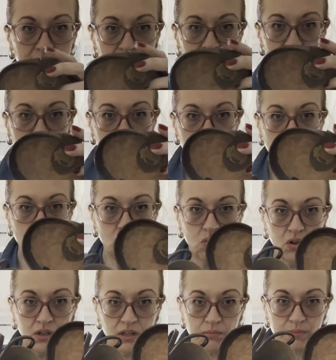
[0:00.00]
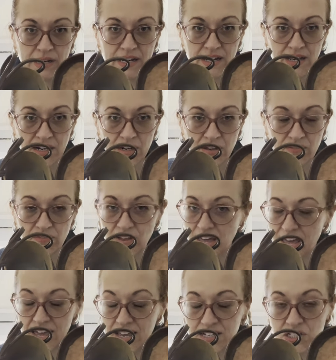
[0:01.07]
Very old, but in
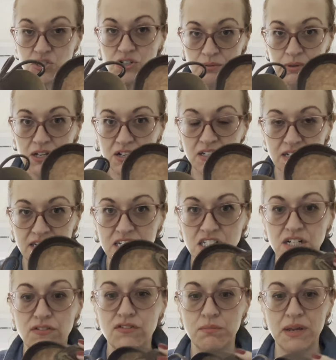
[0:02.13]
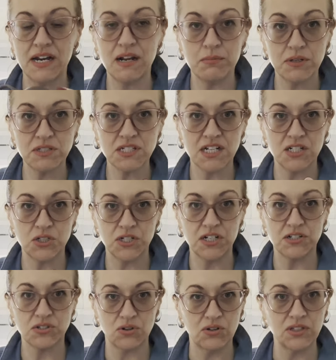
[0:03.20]
extremely good condition for being almost 100
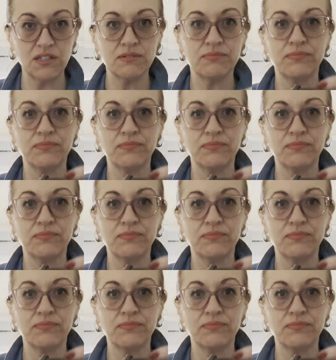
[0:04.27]
years old.